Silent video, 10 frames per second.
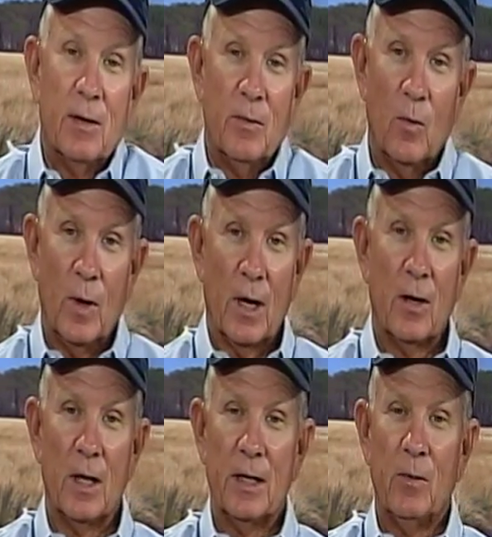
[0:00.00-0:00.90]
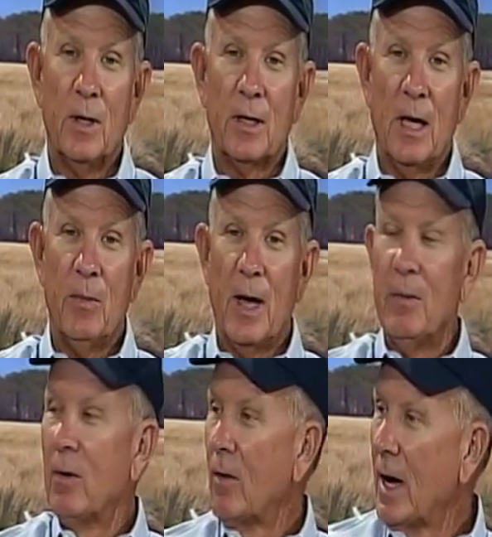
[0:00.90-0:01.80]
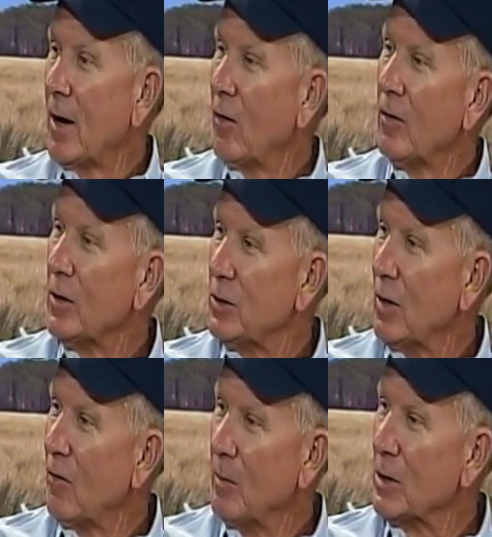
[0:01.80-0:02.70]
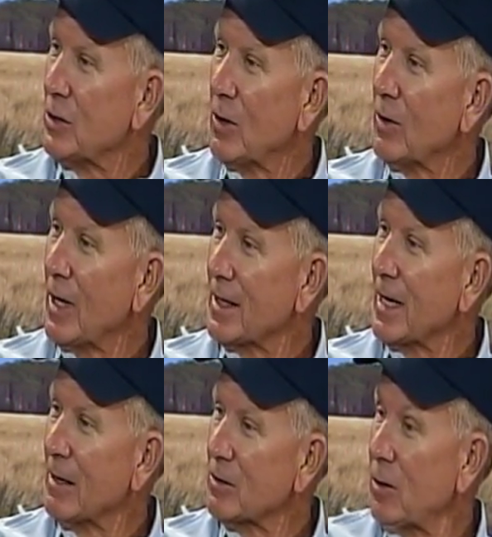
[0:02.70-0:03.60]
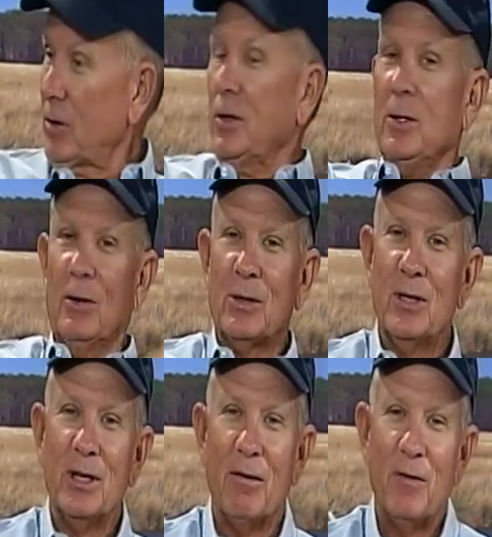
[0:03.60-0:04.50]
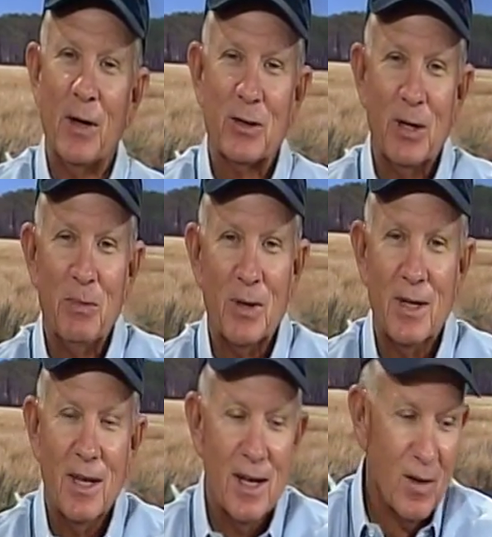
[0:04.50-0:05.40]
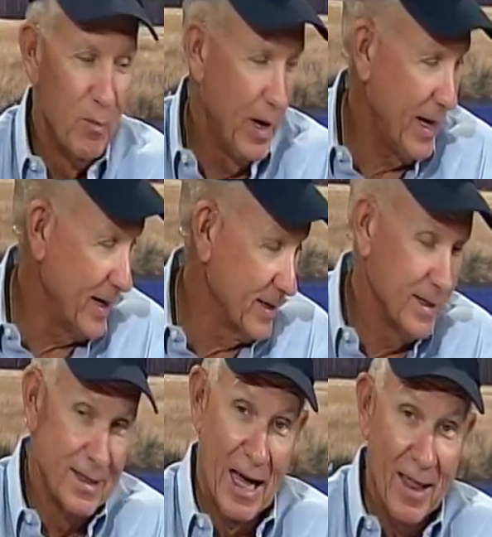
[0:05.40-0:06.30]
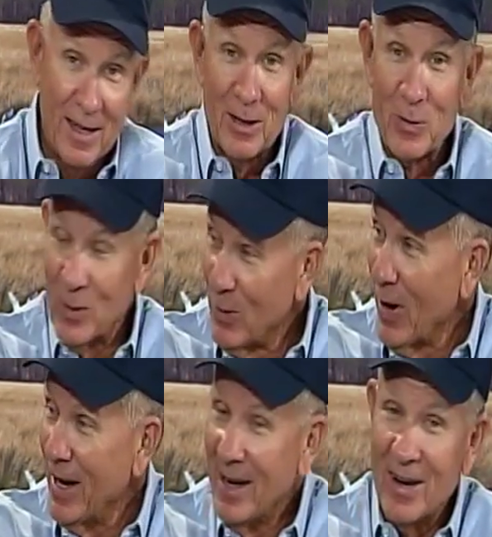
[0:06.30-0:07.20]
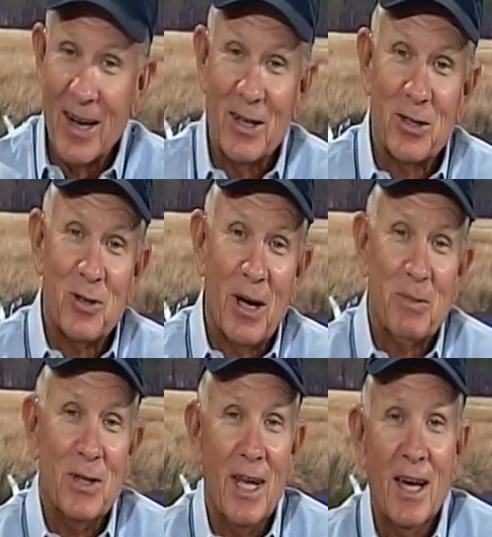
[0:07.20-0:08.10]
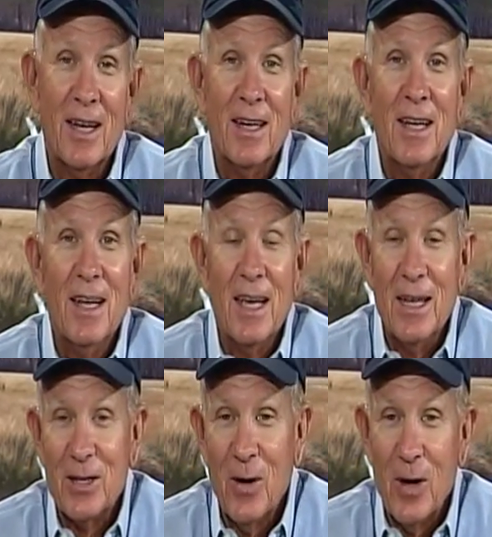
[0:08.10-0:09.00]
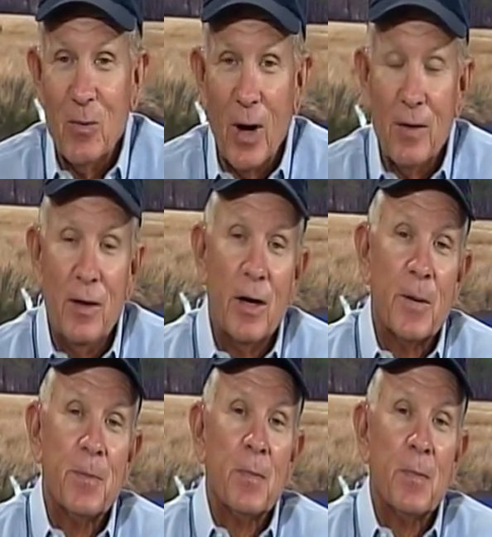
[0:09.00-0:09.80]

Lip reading: when I caught that one, I had my rod over my shoulder like that, and I was talking, and all of a sudden I felt something biting, and I said, I think there's one right here, and I just dropped it down and caught him right there.